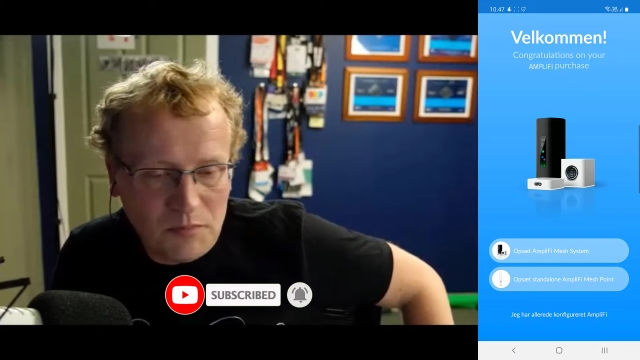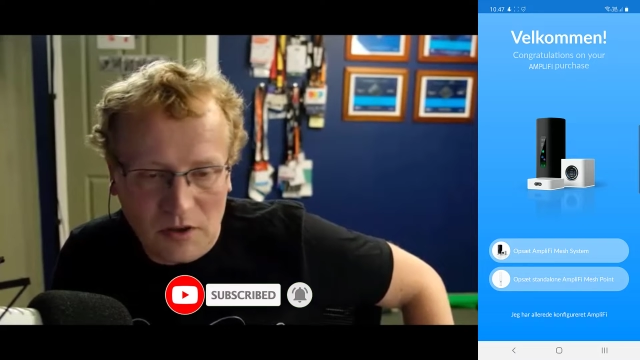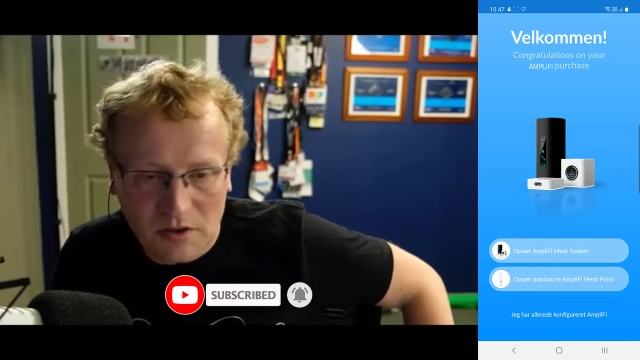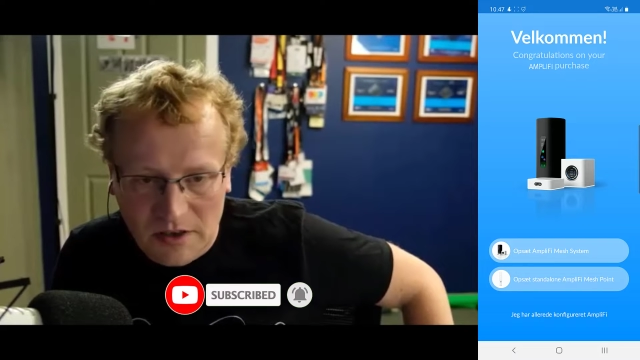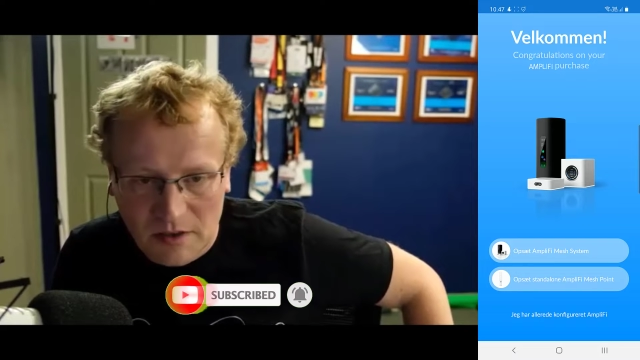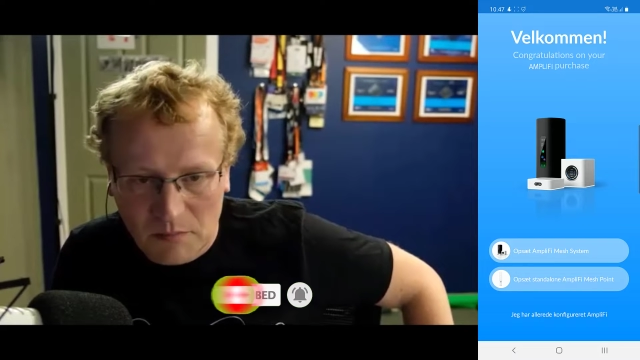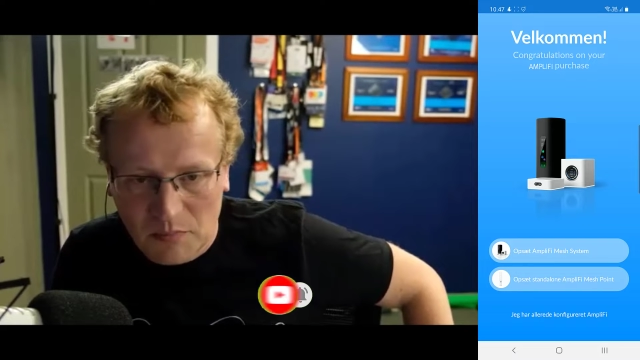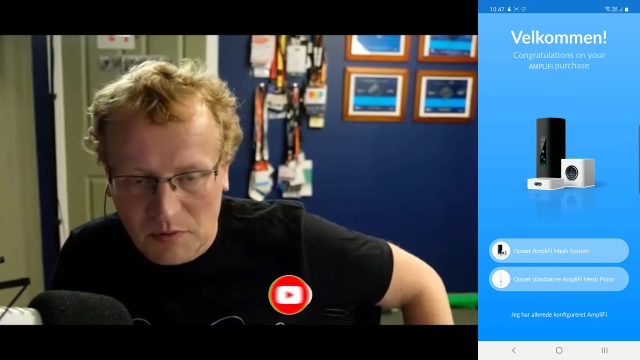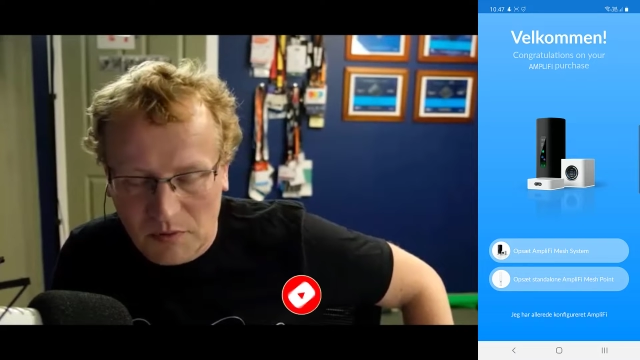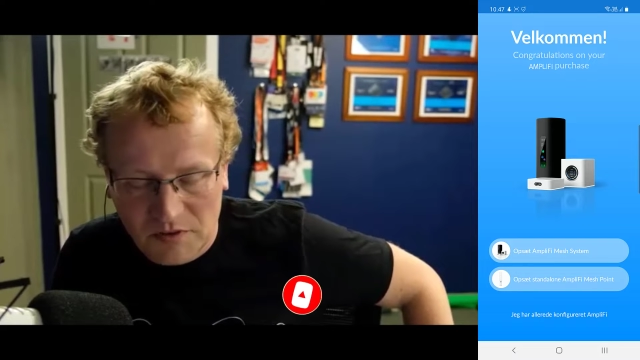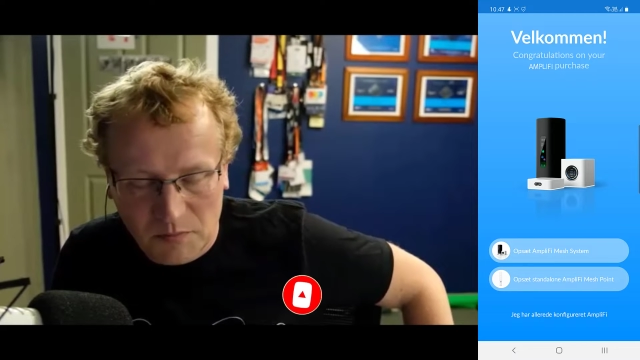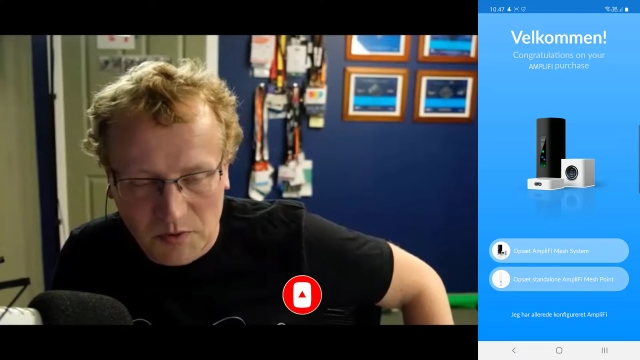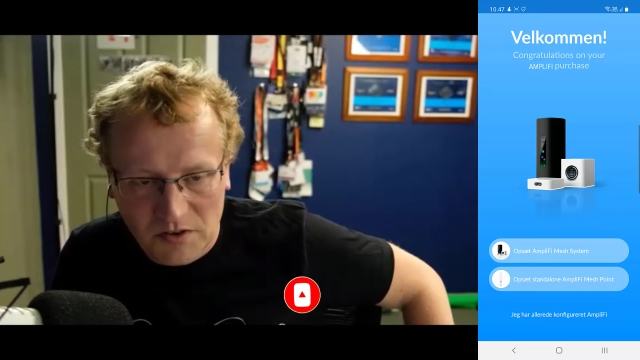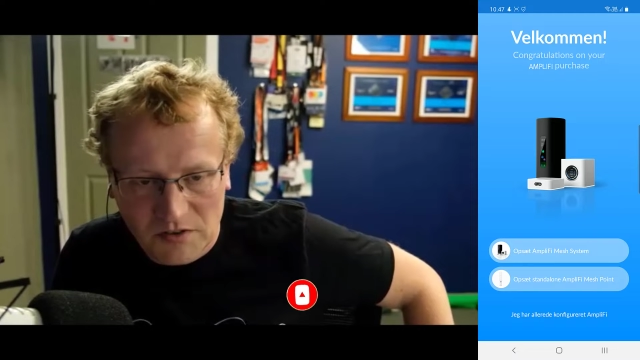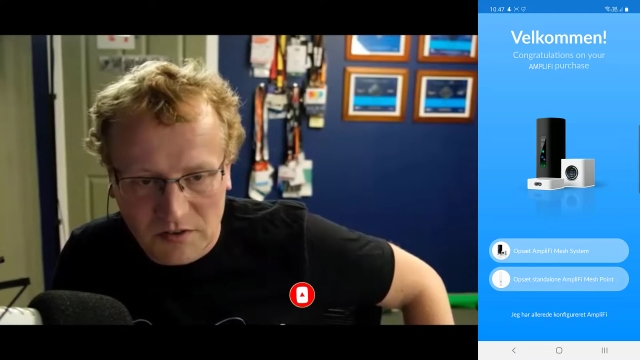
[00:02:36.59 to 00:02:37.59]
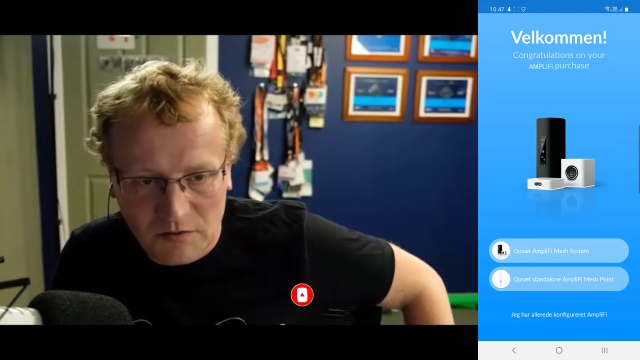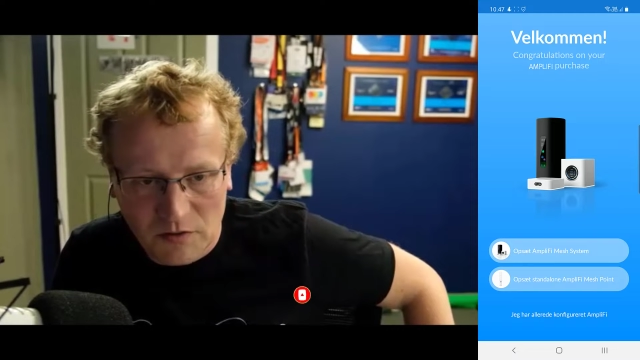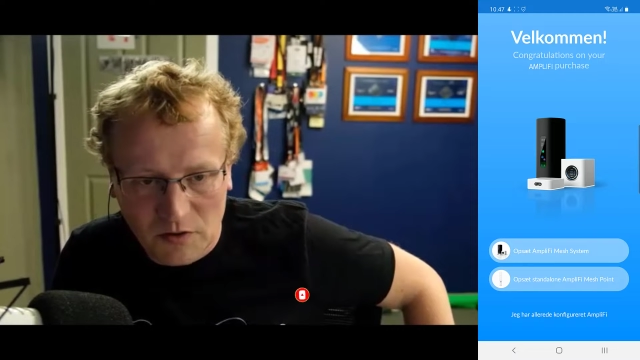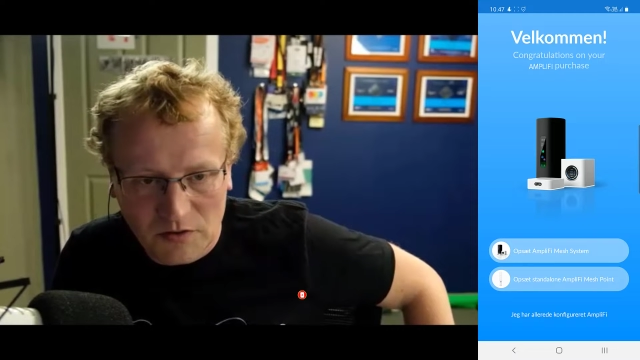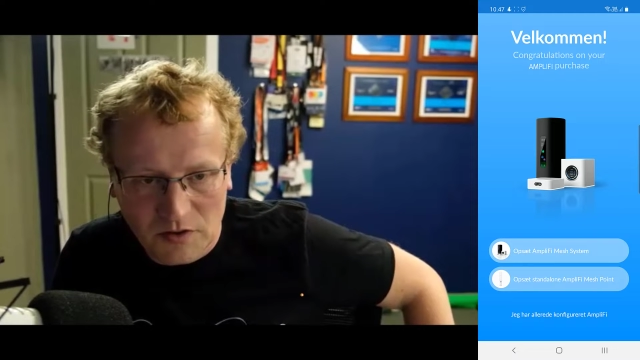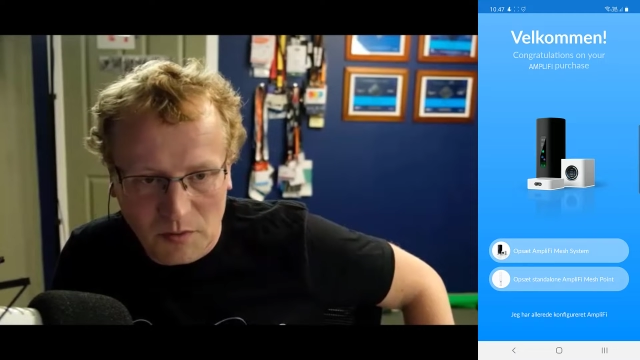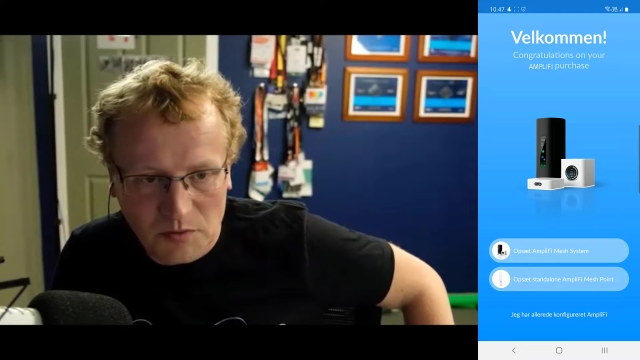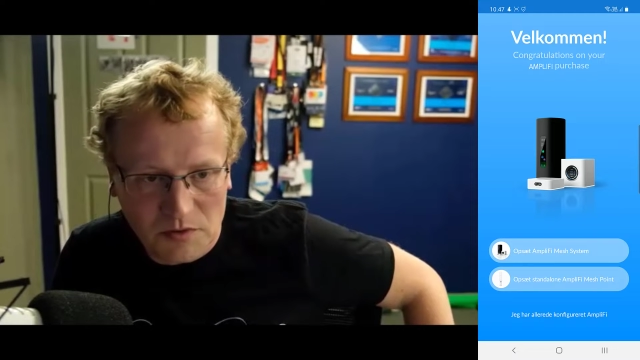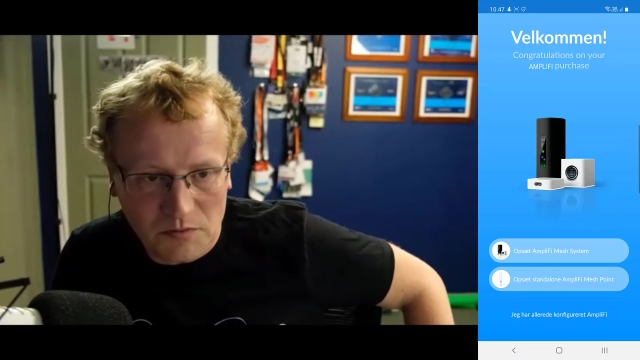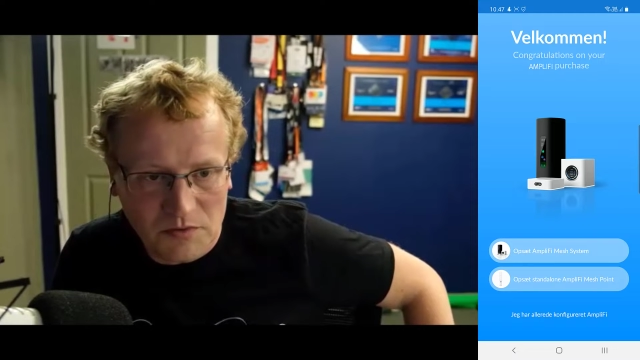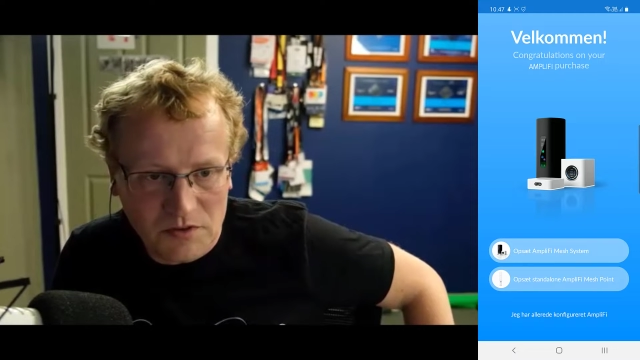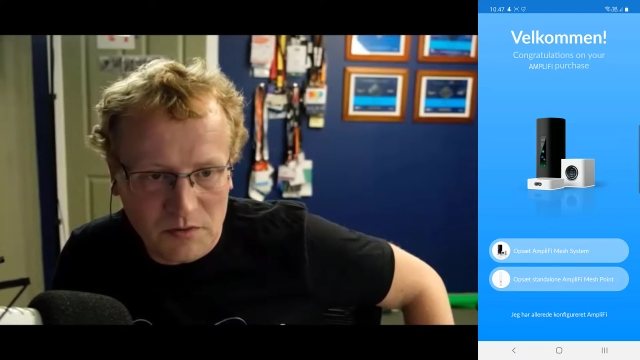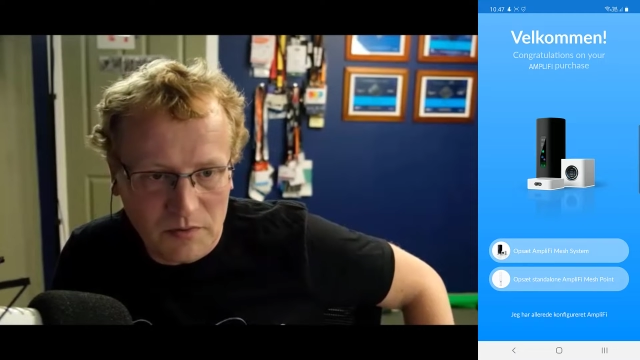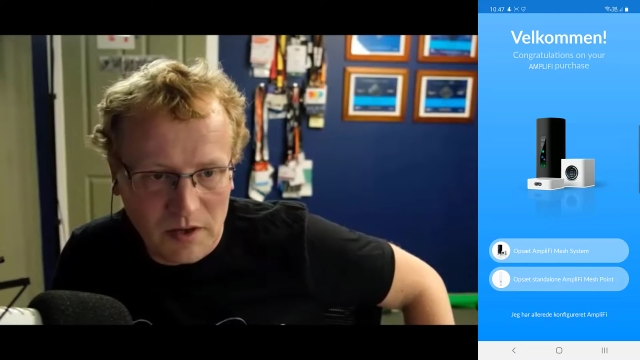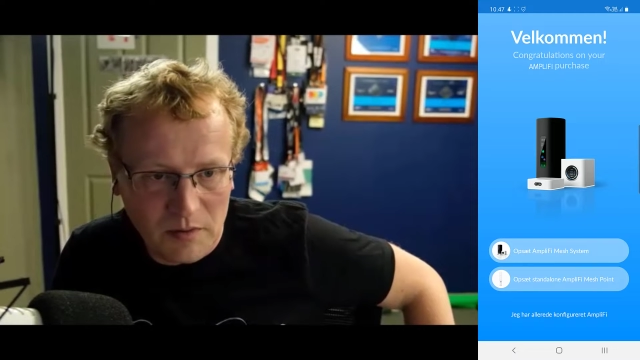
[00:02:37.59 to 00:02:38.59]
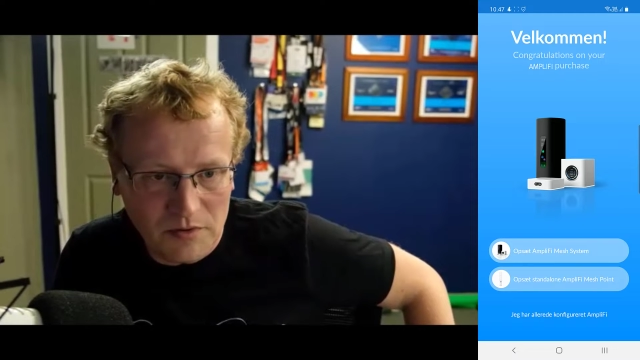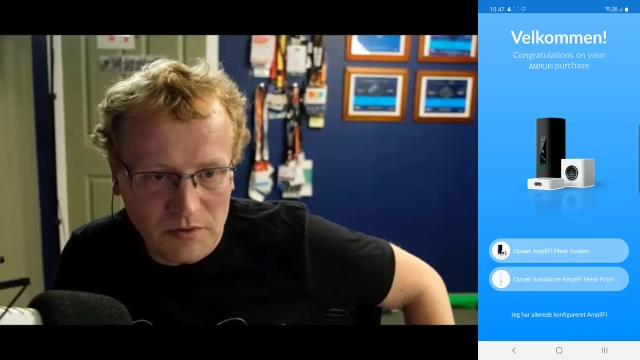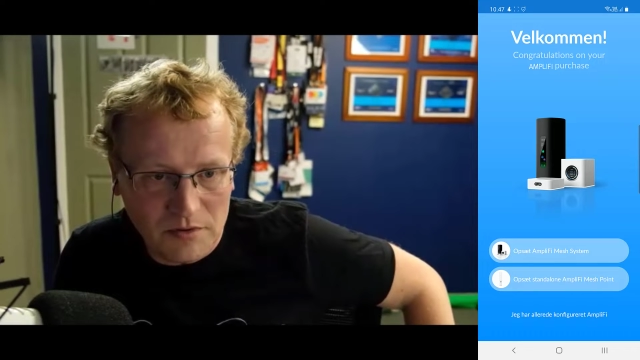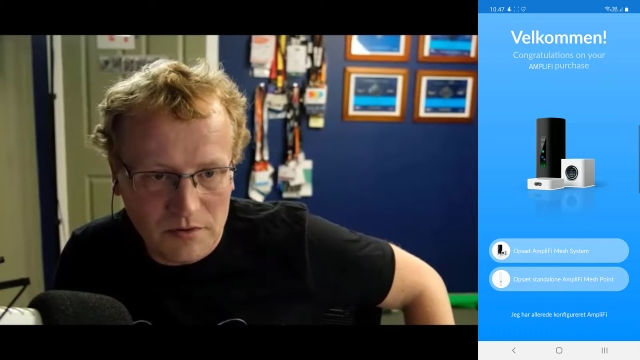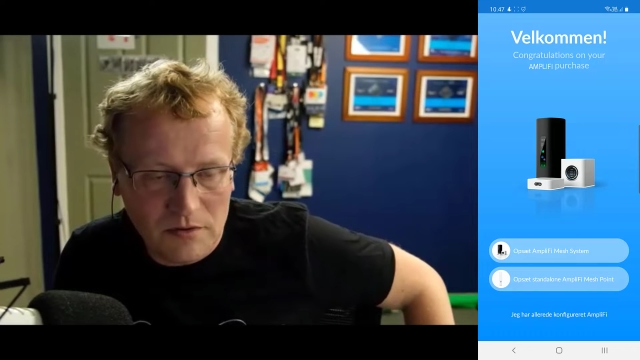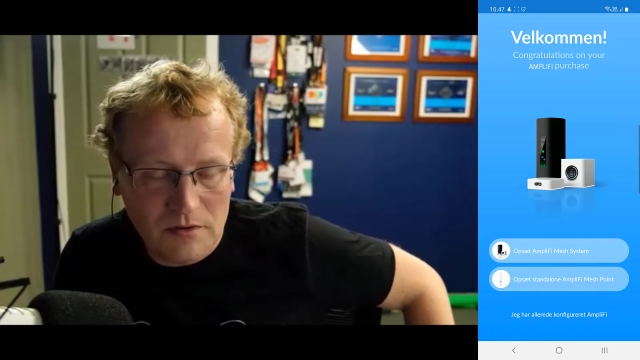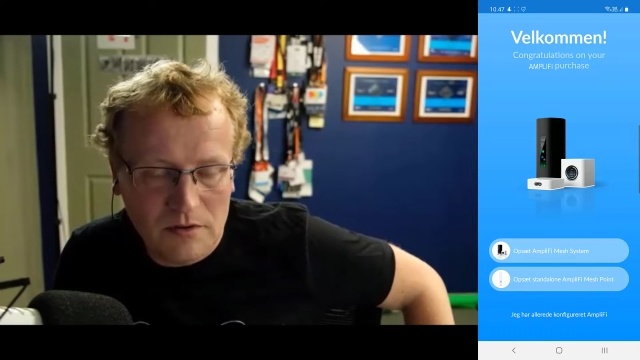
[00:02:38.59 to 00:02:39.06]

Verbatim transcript: But yeah, press, press the first option. We'll see what happens.